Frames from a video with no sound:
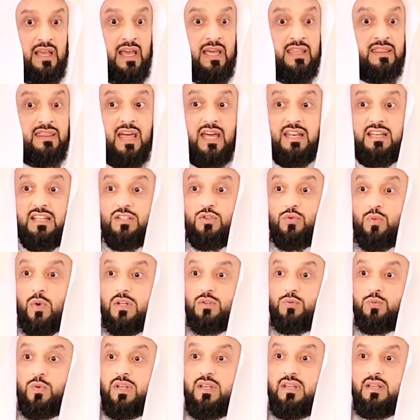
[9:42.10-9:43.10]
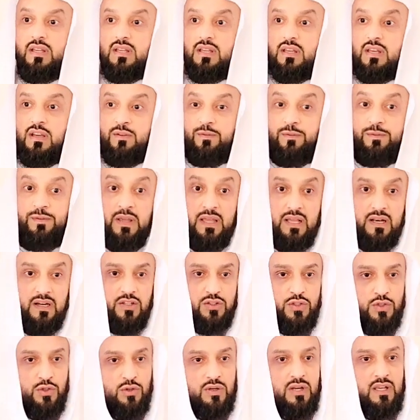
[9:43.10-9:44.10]
And that is what we
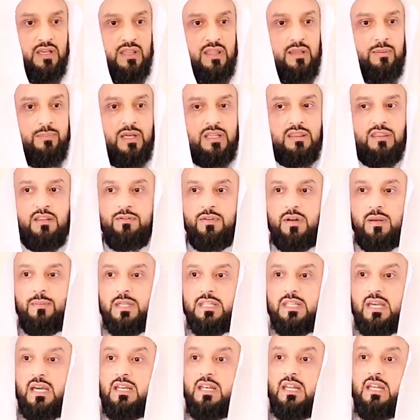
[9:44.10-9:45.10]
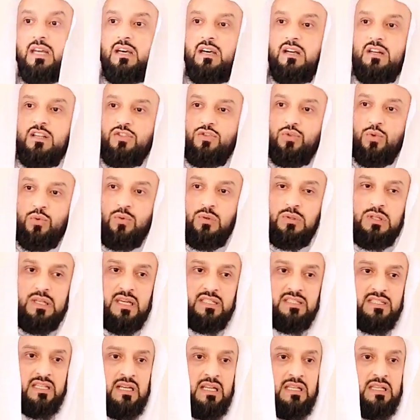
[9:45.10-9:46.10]
feel during the month of Ramadan.
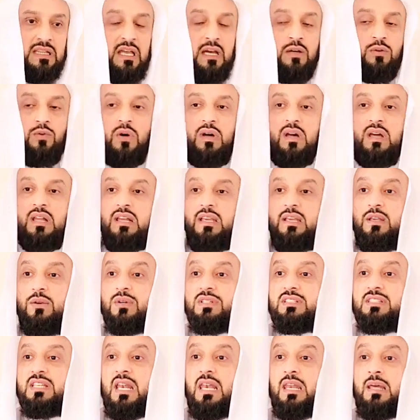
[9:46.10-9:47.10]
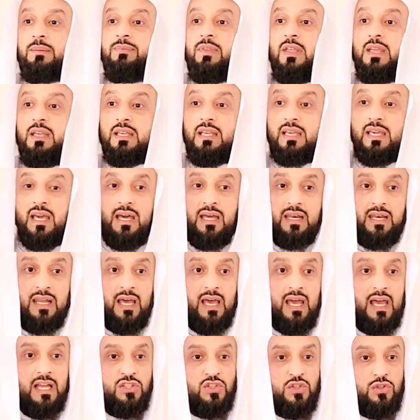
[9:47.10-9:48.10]
Rasulullah sallallahu alayhi wa sallam,
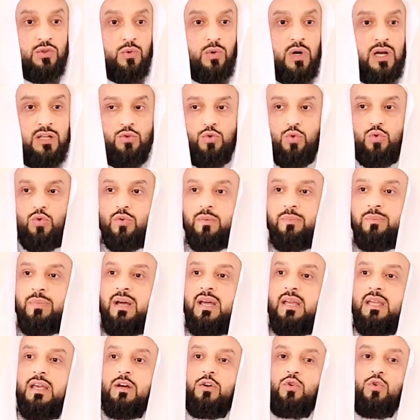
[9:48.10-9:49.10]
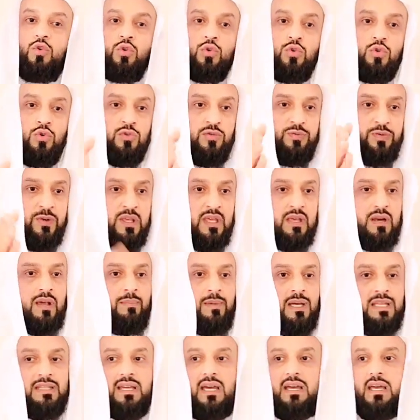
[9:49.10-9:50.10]
kana ajwadu ma yakunu fi
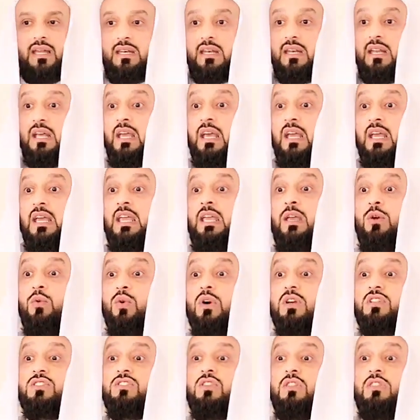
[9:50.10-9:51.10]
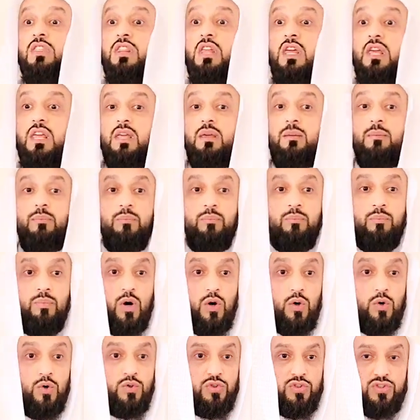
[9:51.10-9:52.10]
Ramadan. He was the
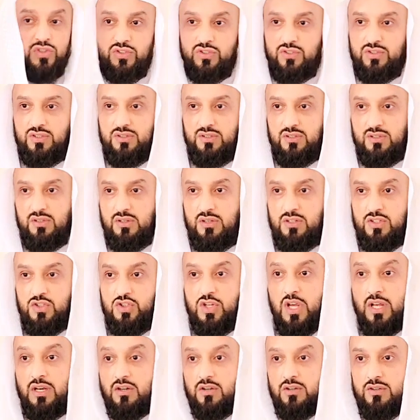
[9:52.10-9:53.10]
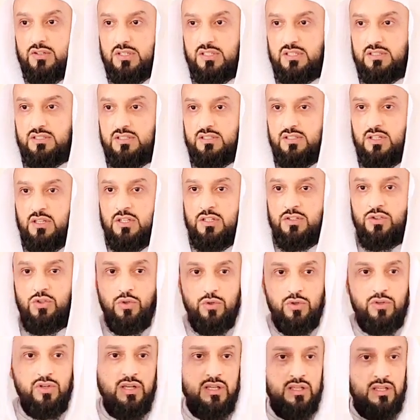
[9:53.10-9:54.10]
most generous
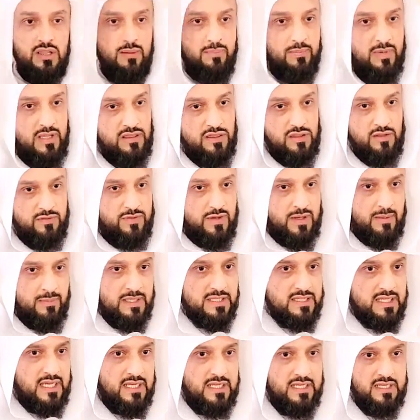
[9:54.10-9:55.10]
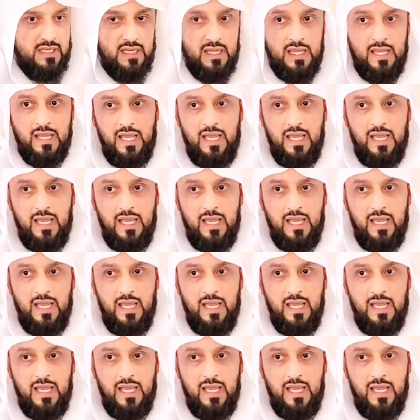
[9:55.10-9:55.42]
during the month of Ramadan.